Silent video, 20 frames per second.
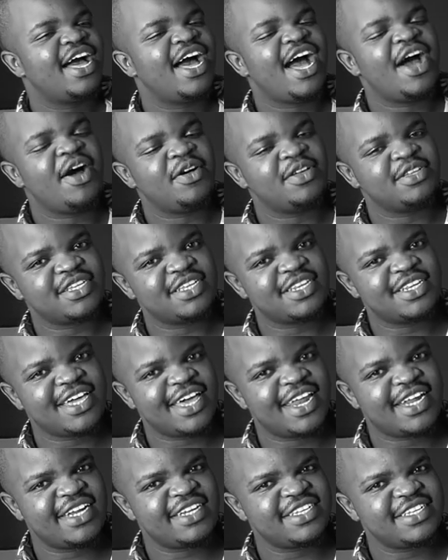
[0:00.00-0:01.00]
I was earning
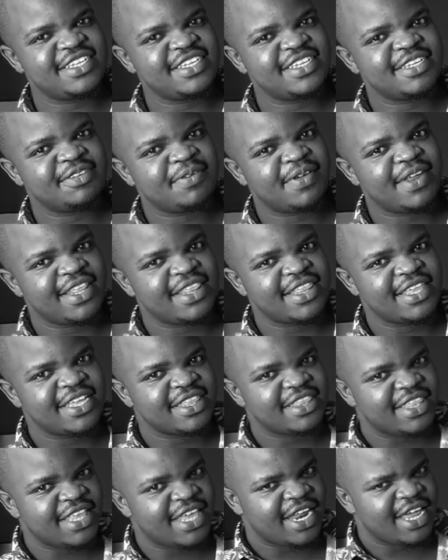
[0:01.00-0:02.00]
other two years, but I
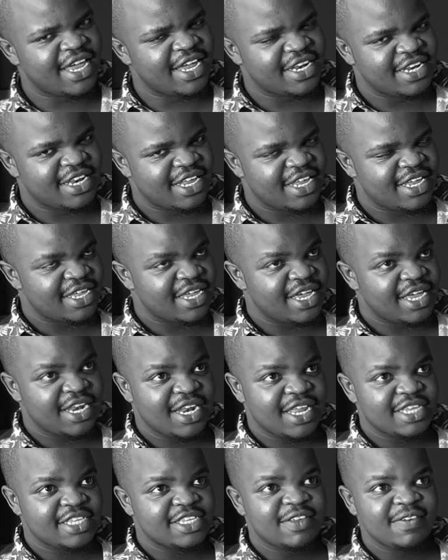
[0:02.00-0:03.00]
think then I'd like, I'd
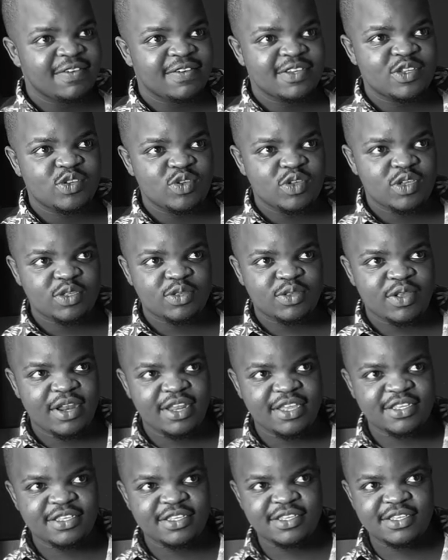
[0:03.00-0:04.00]
like 70 US
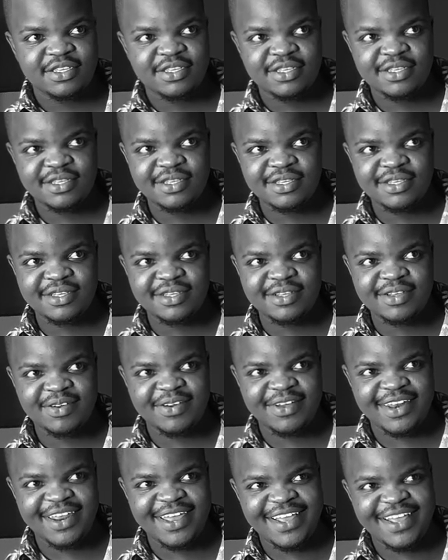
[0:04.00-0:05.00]
dollars.
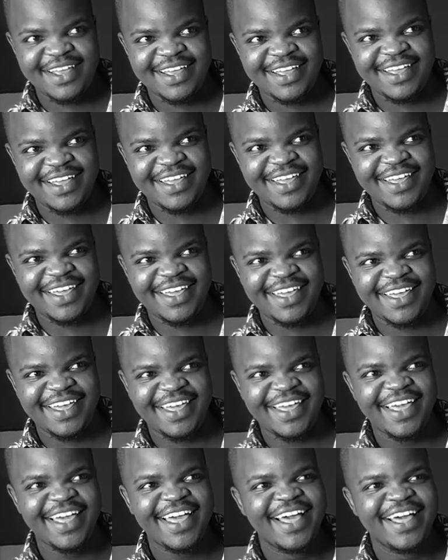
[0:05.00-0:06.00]

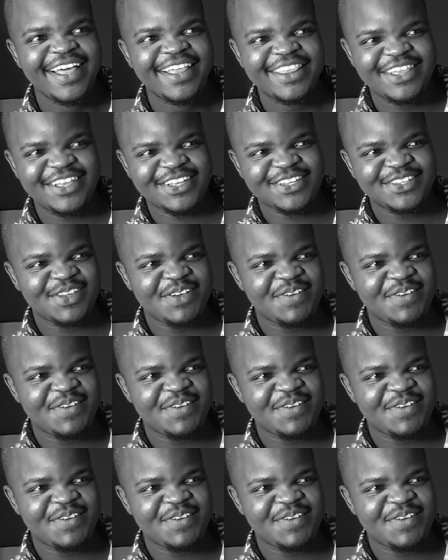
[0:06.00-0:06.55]
Those oh.